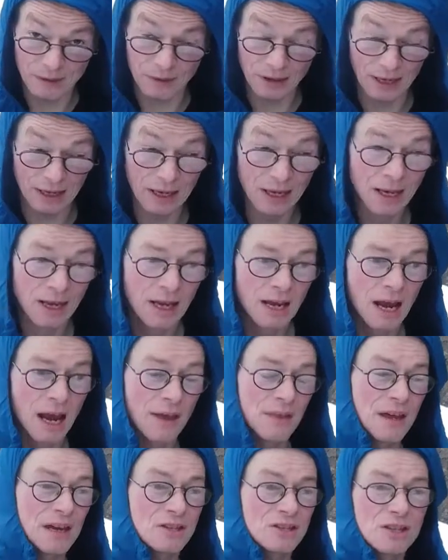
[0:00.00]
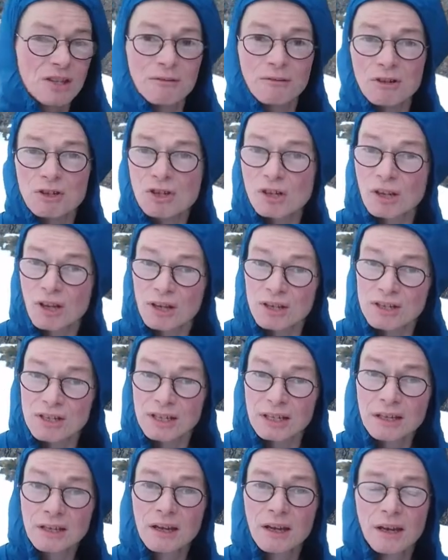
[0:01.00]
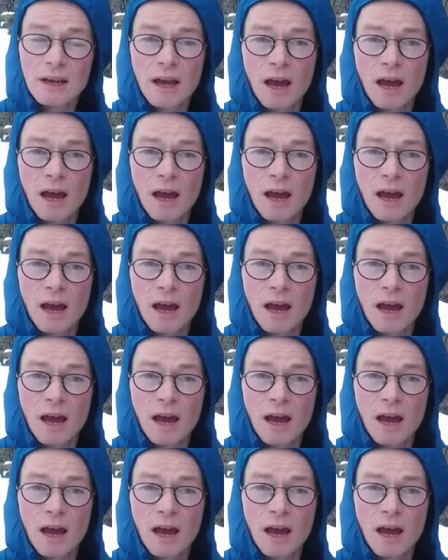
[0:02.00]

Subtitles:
Okay, and that's the original idea.